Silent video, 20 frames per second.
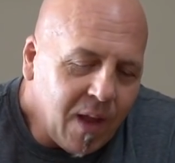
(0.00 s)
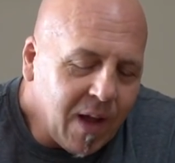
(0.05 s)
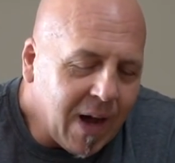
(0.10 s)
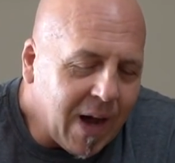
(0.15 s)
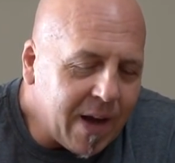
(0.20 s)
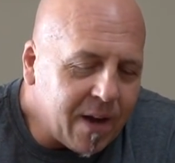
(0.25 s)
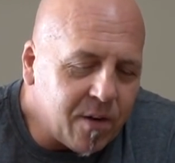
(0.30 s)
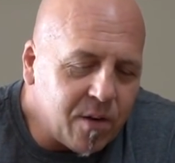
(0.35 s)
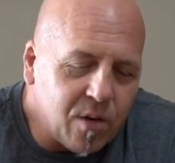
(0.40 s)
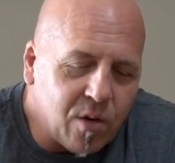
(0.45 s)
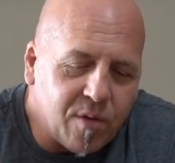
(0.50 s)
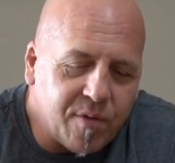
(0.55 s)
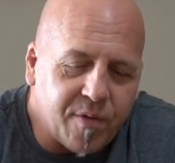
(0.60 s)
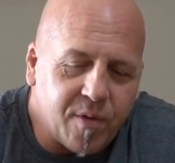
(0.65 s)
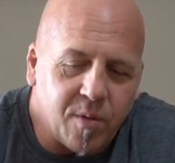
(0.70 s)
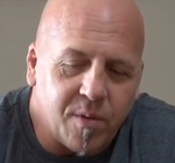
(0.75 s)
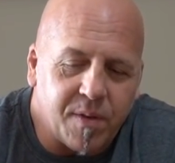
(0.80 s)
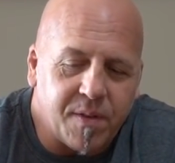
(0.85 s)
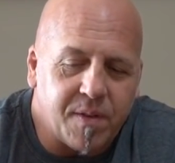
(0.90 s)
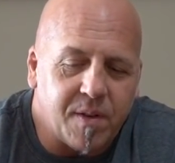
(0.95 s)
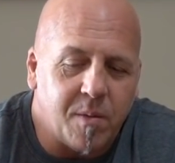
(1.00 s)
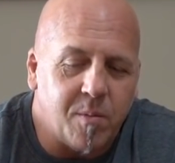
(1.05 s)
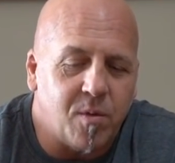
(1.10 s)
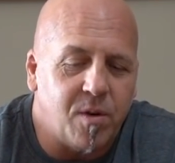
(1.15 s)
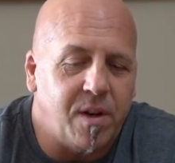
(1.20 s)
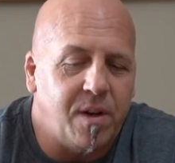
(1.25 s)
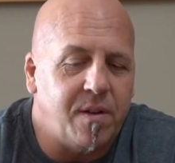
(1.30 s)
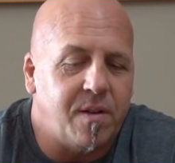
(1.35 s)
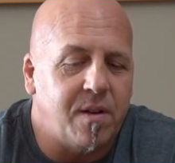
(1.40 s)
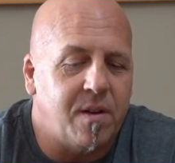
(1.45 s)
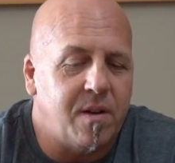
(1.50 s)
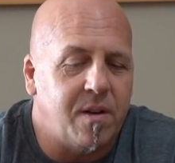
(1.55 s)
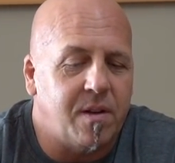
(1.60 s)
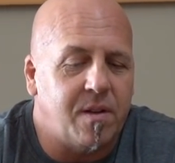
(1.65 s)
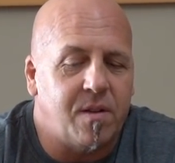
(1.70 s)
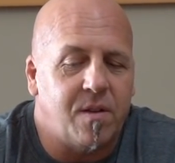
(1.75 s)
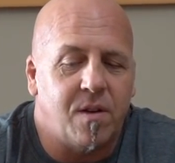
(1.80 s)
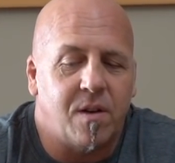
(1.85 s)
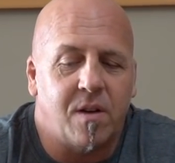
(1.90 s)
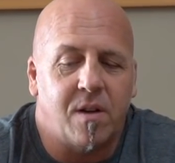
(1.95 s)
I don't know, for some reason
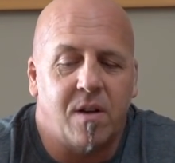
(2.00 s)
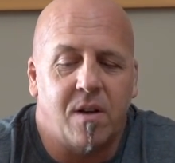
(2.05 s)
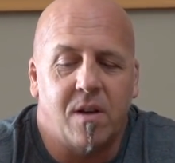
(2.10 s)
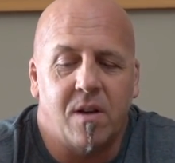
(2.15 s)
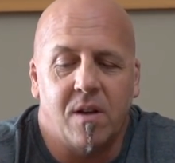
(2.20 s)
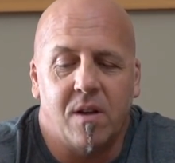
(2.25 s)
it took,